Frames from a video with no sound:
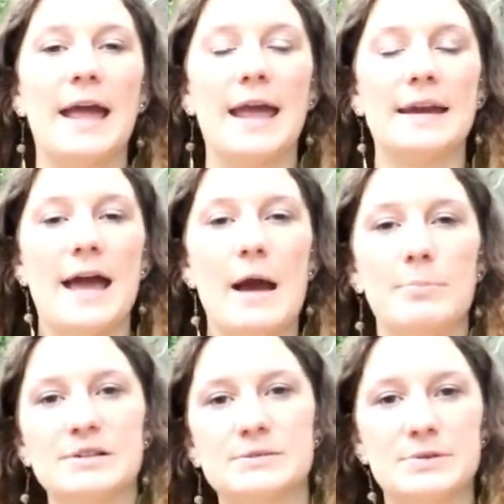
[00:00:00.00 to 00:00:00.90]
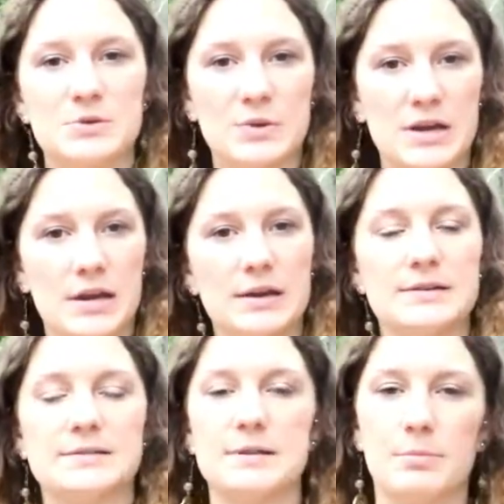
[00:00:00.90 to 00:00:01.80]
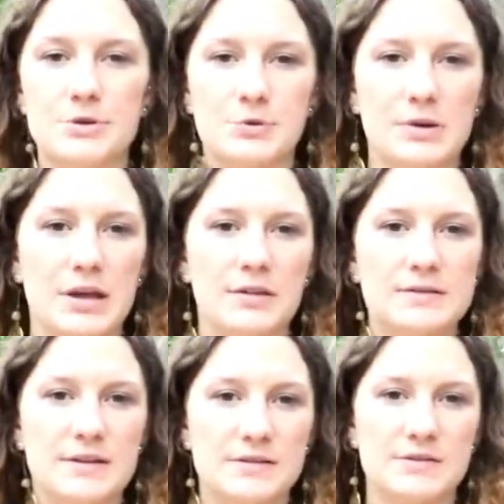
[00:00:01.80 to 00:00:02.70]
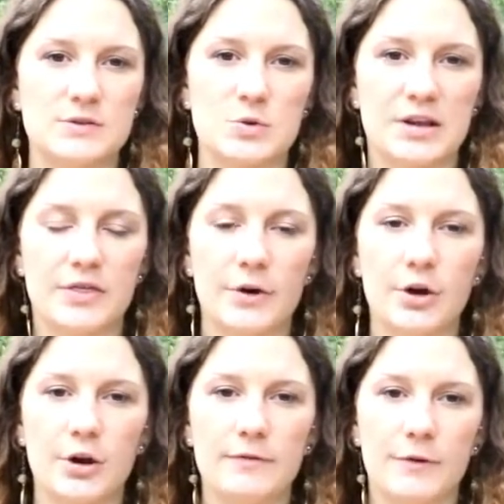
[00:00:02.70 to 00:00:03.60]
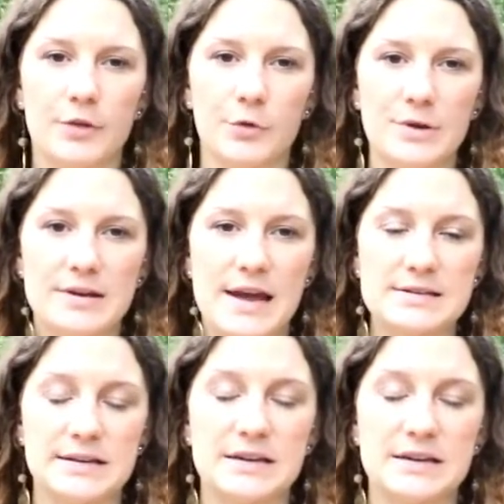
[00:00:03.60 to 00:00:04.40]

and it happens between December 20th to the 23rd for 3 days,